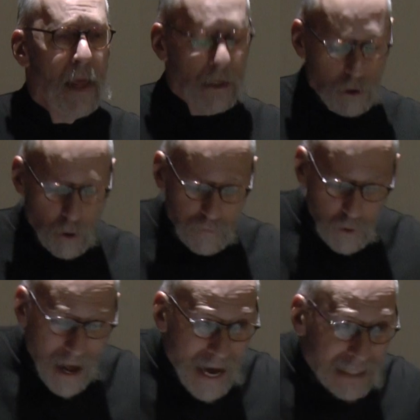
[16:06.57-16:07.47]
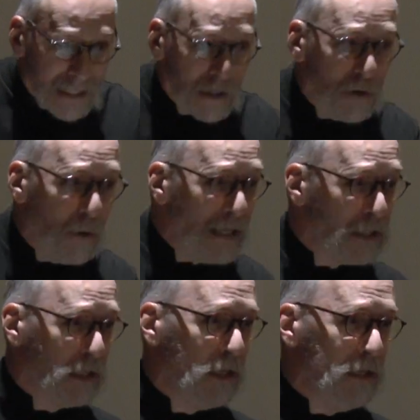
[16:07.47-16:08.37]
So if you ask the
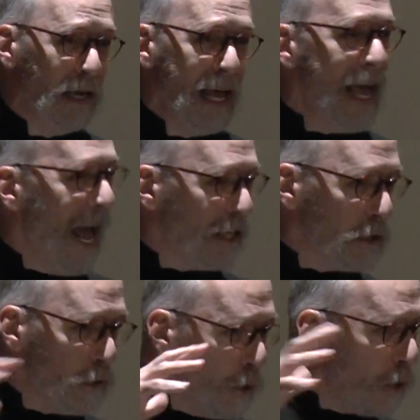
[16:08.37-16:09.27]
question, as you